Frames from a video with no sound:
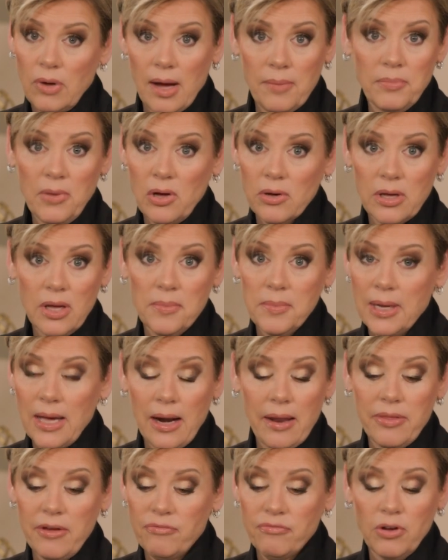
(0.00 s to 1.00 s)
I'm not coming
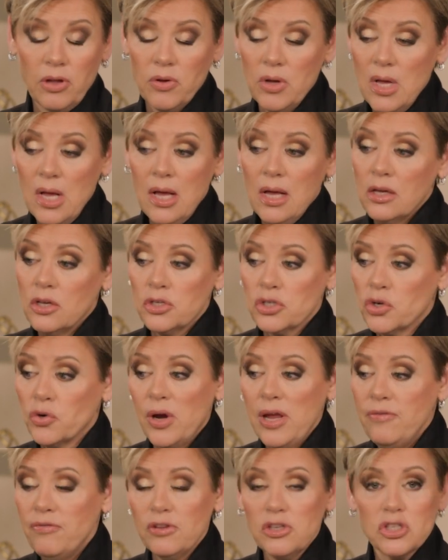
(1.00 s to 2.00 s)
out of that flow. Because
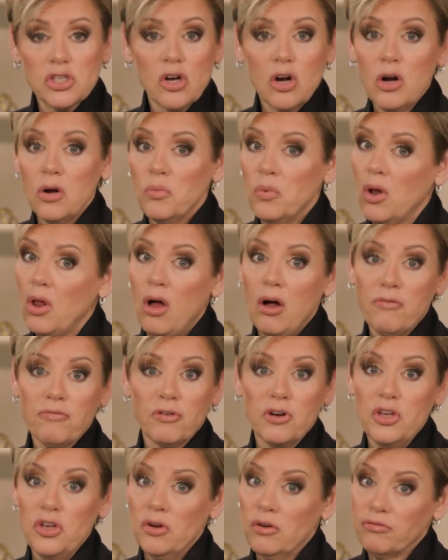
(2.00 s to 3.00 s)
grief and sorrow will
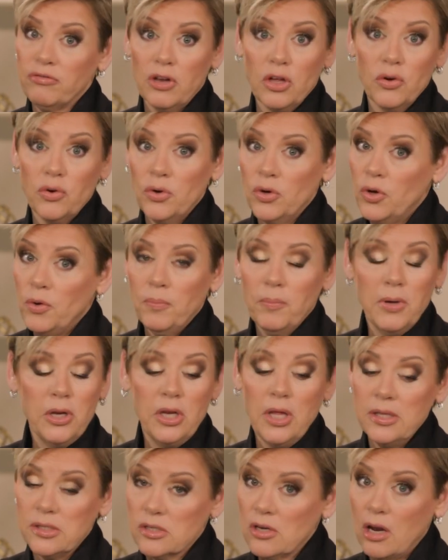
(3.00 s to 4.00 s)
offer you a flow,
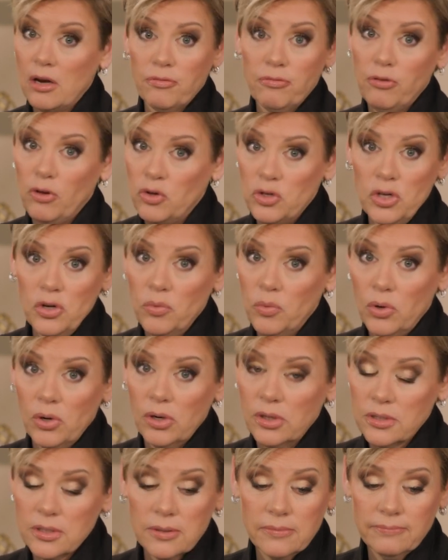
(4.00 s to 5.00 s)
but it's not a flow you
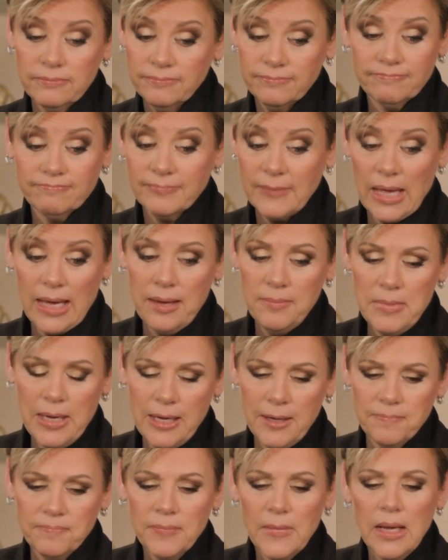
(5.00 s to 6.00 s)
want.
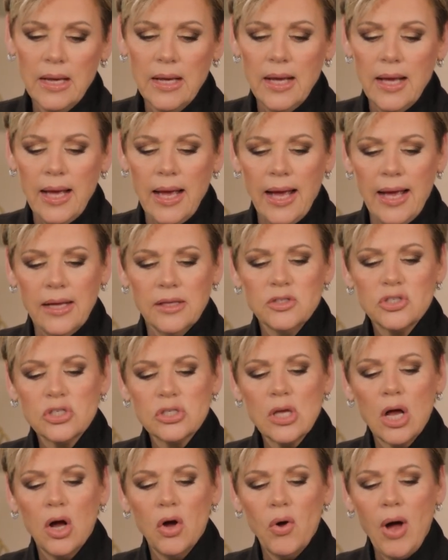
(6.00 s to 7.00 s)
Amen. And
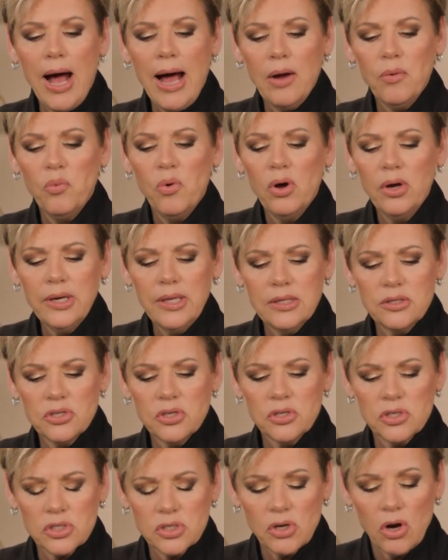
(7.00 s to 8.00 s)
so I wanted
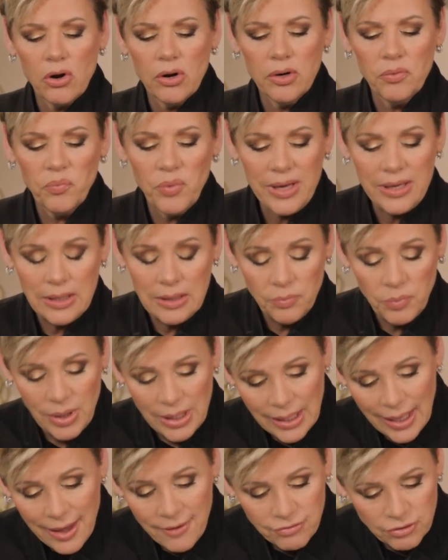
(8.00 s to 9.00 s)
to start, we,
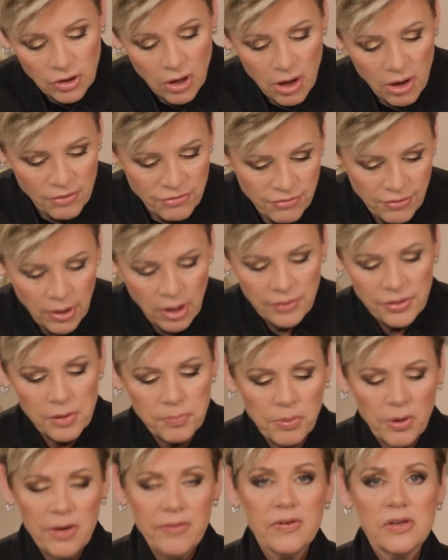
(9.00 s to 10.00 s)
we left off on
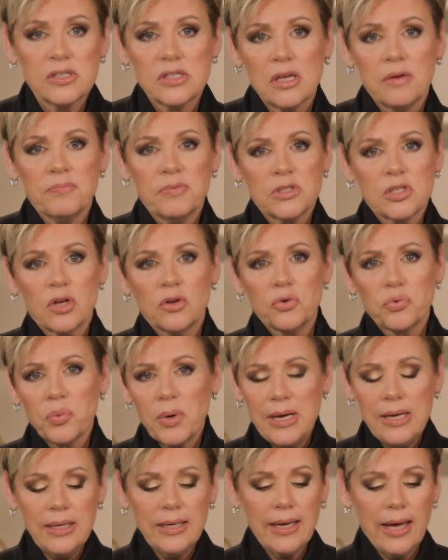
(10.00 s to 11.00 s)
the previous episode
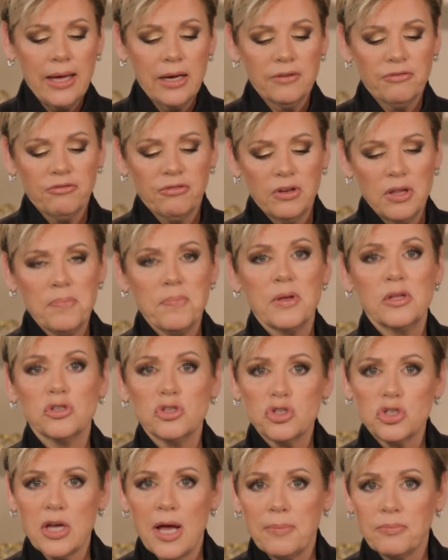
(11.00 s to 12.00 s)
reading out of
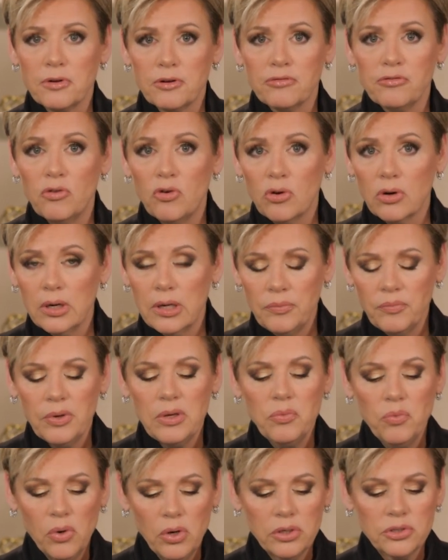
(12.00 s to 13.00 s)
Philippians chapter 4, and
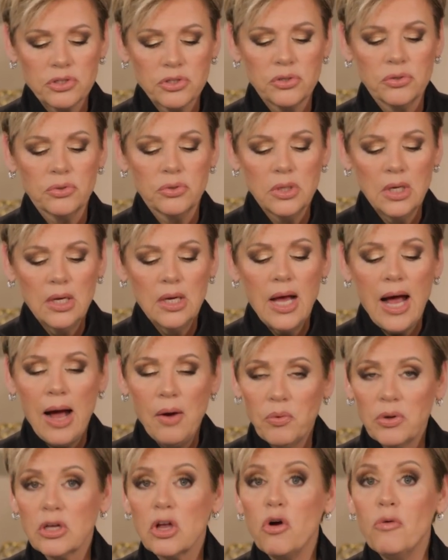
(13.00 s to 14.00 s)
we want to,
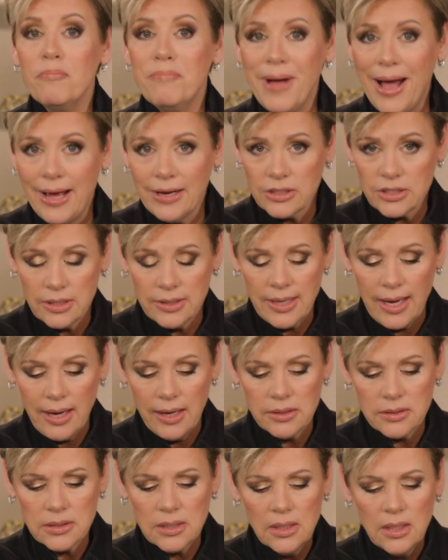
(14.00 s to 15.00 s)
I want to go back to
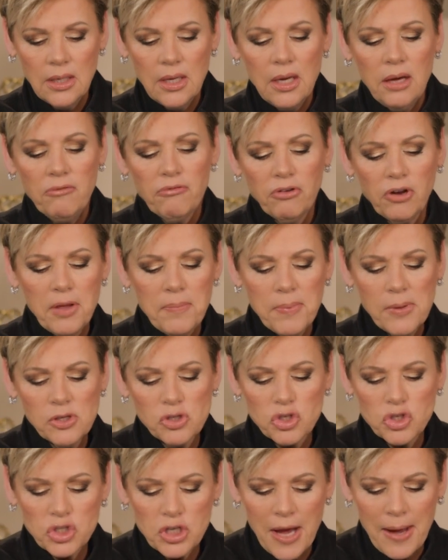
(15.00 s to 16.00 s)
that.
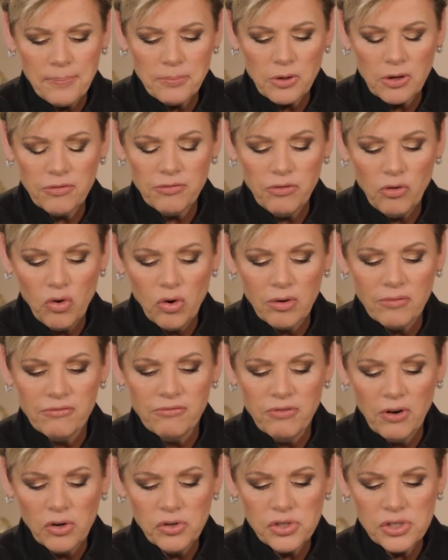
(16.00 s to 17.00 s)
Philippians chapter 4,
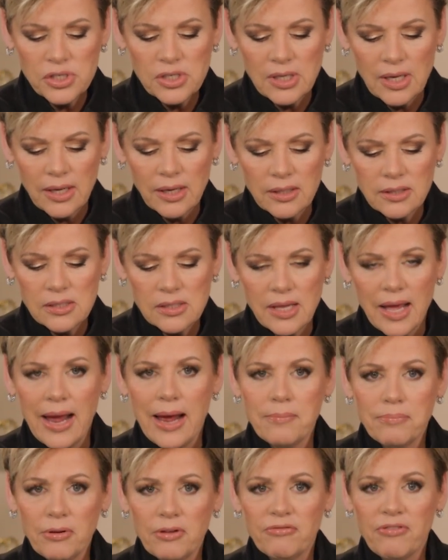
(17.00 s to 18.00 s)
verse 6, the
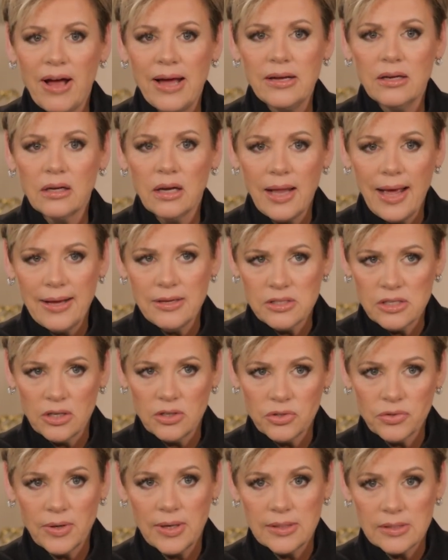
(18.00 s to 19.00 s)
Amplified
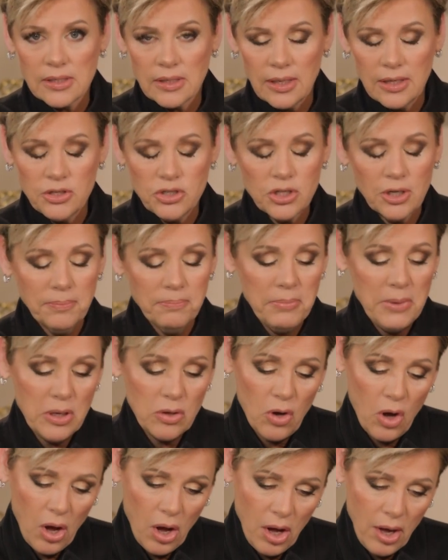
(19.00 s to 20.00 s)
Classic Translation,
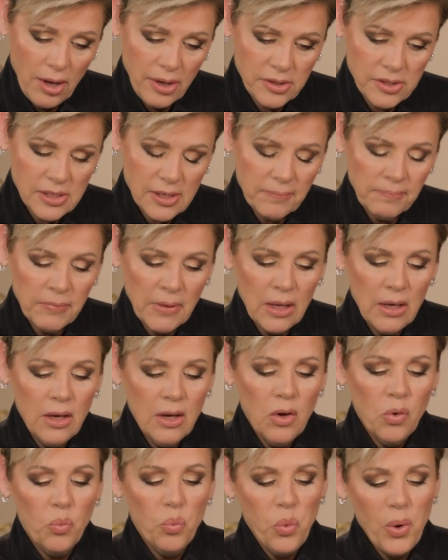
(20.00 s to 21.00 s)
because
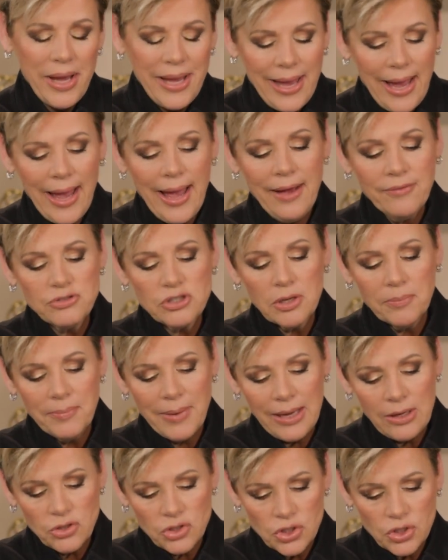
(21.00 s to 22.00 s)
we have to
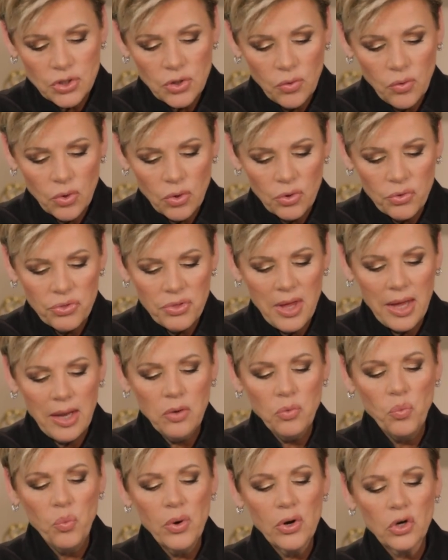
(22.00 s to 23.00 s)
make sure
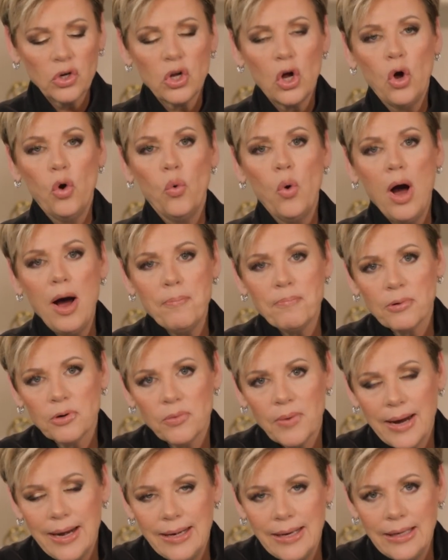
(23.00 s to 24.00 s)
that we're
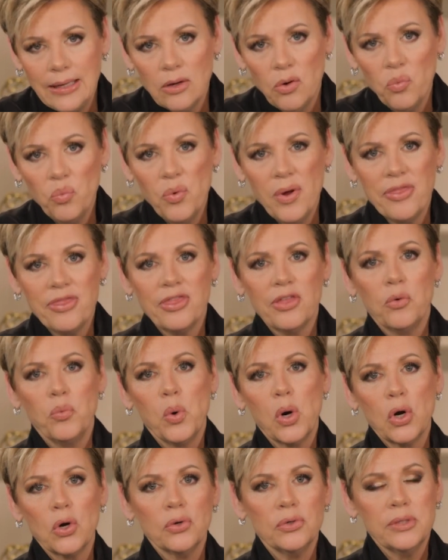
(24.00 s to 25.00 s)
cooperating with the
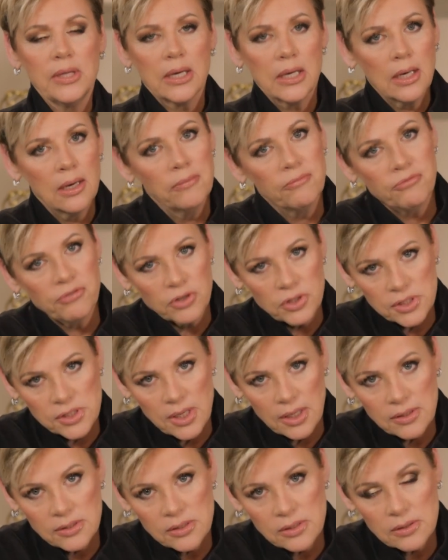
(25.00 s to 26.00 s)
word that comforts
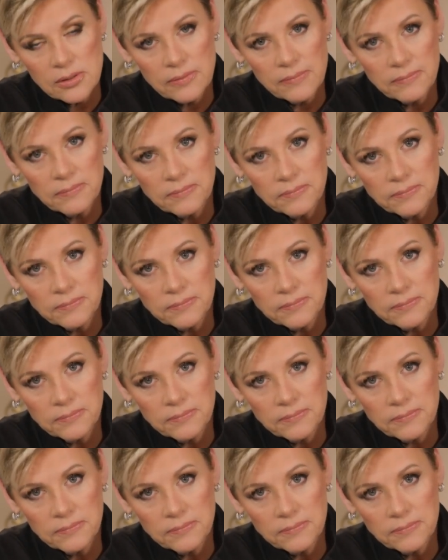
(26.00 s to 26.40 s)
us. Yeah.